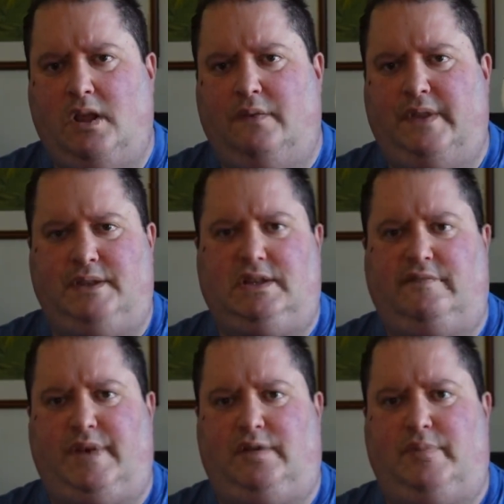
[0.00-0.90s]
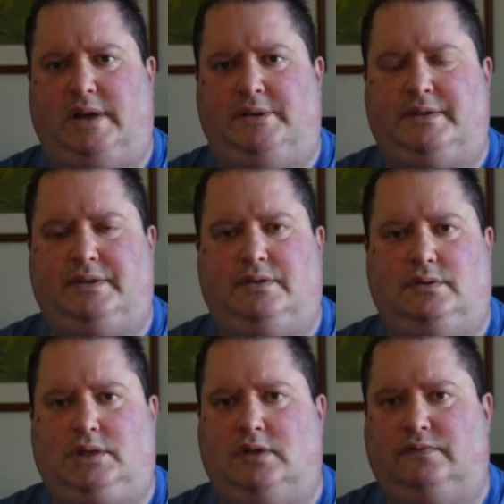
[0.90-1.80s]
These have better bass
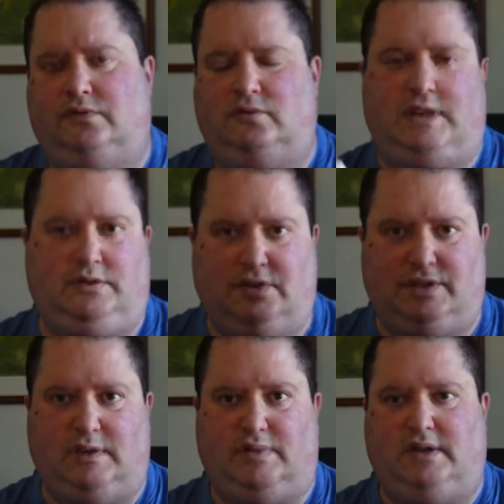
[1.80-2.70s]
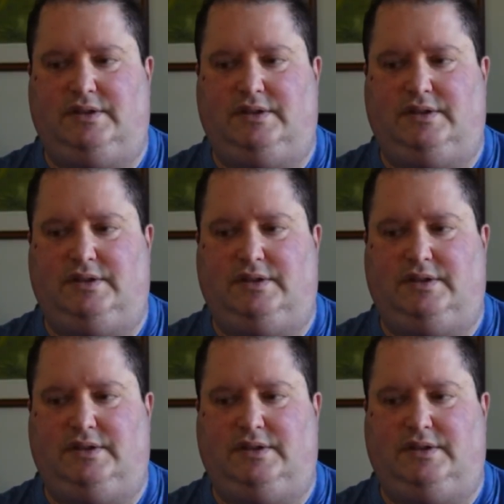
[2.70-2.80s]
overall, that's because they're plugged